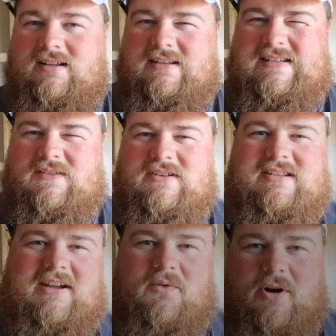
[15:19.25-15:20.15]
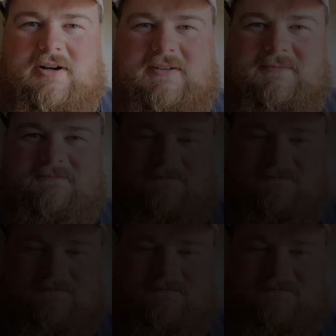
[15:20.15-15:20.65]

Let's see if this thing works.